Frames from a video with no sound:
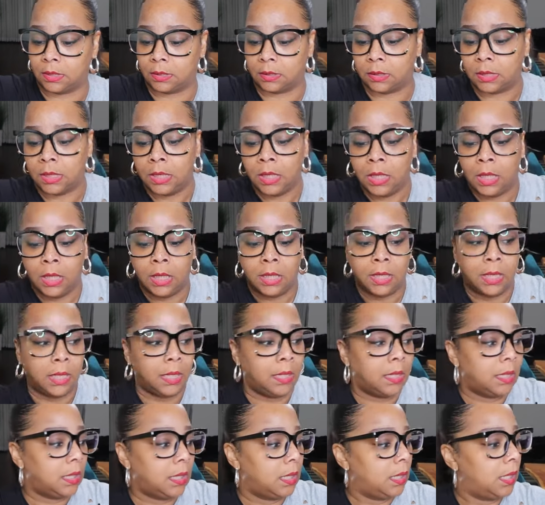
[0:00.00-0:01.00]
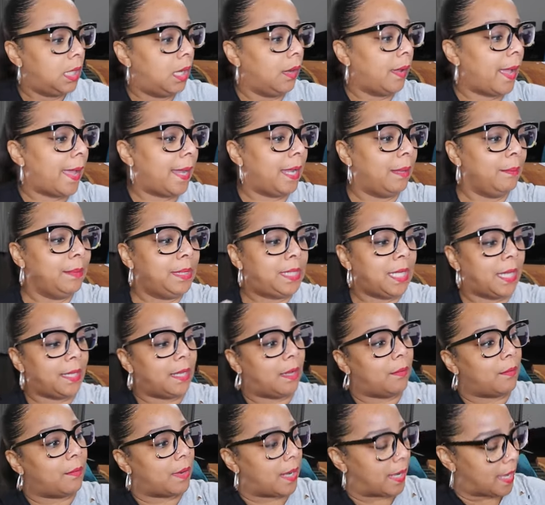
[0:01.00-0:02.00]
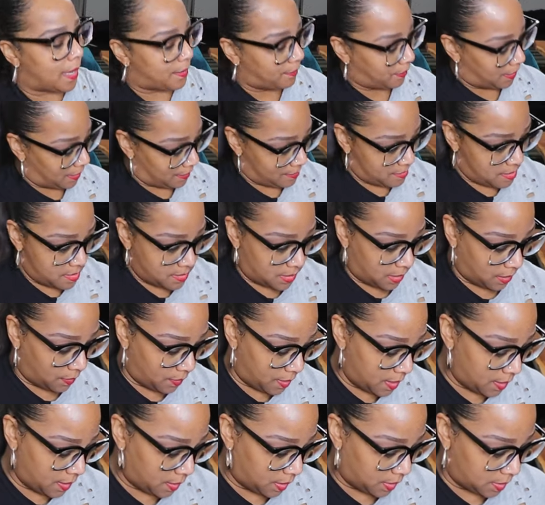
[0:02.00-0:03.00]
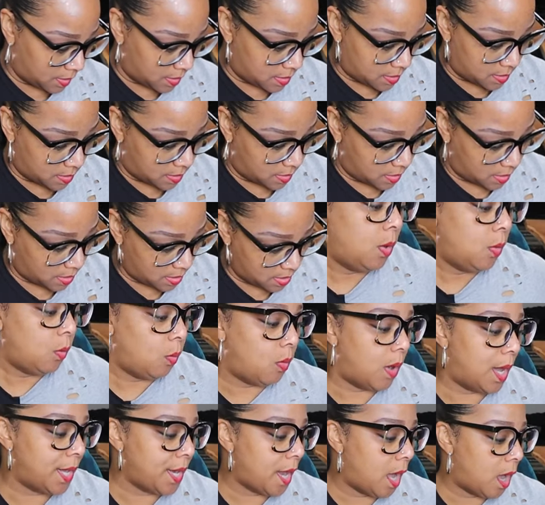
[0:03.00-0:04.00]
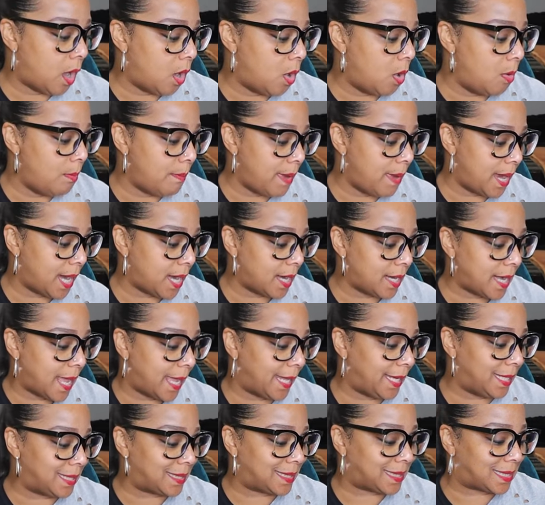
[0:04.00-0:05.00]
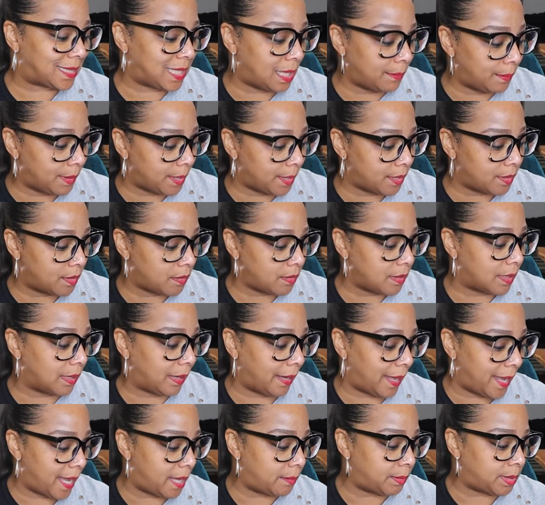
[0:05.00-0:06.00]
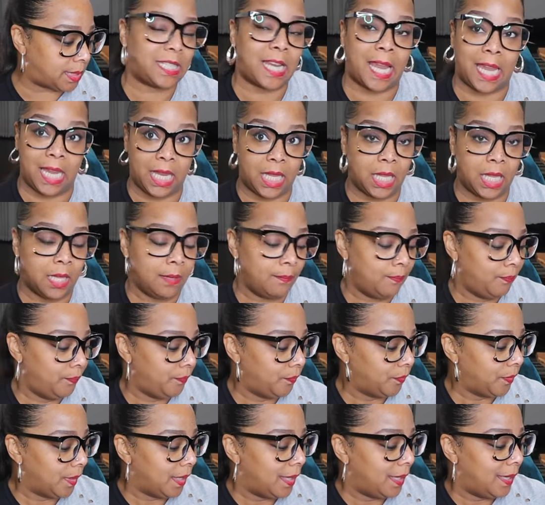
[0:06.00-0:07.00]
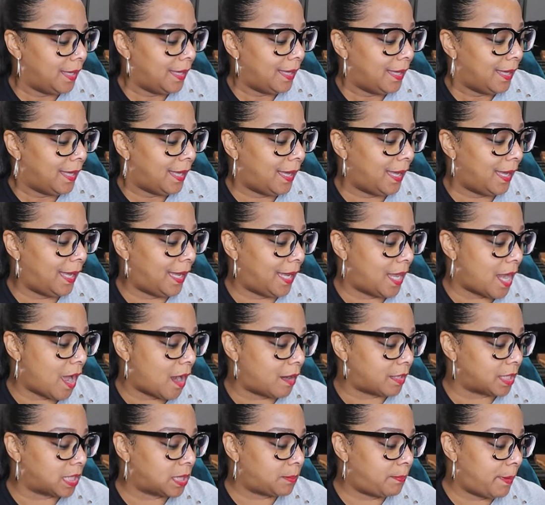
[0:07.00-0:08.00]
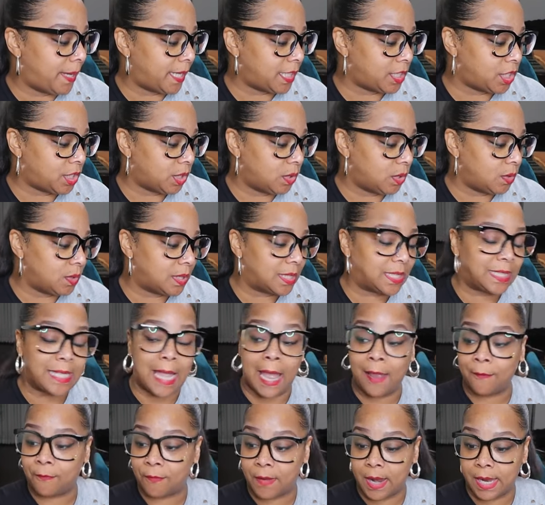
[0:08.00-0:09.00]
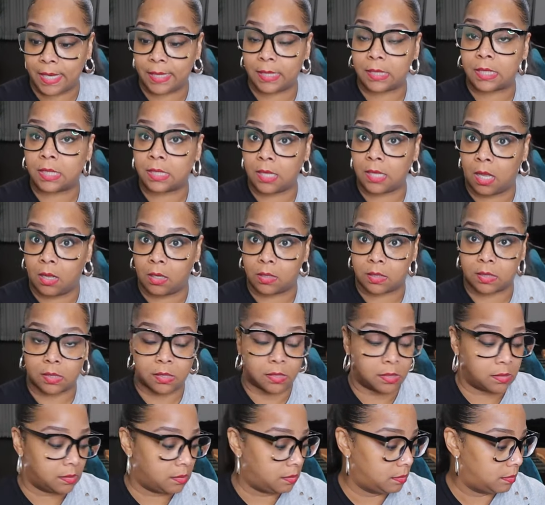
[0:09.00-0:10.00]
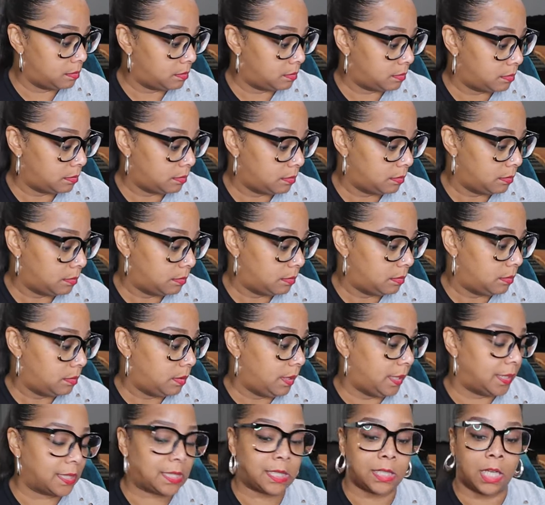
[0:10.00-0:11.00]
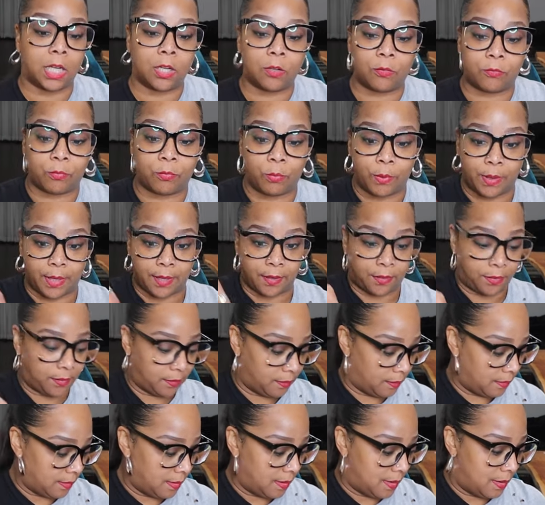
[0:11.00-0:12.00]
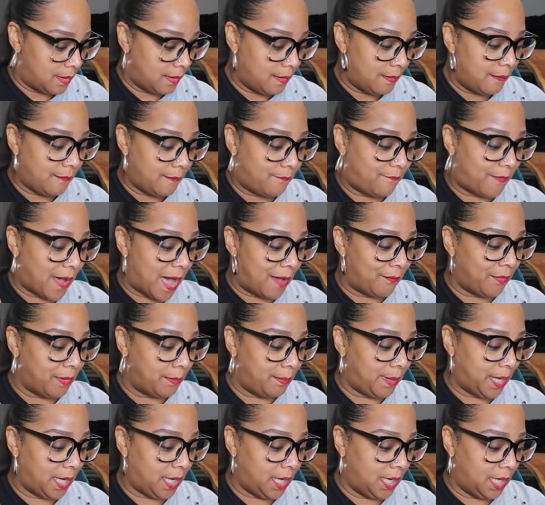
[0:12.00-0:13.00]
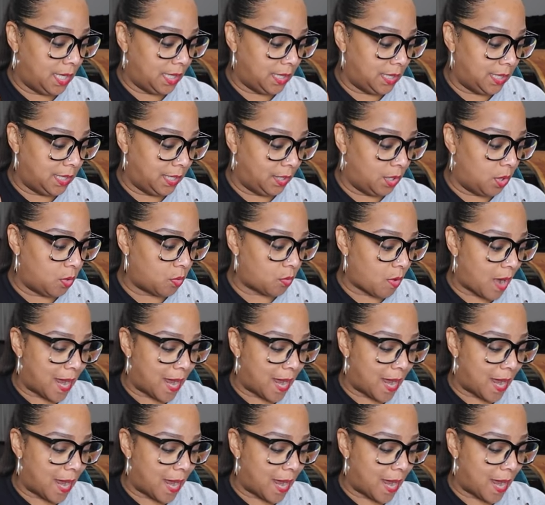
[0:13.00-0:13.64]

juice. Okay, let me tell y'all what I got. So this is one whole marinated simmered lamb shank in our special saffron sauce. It's served with fava bean dill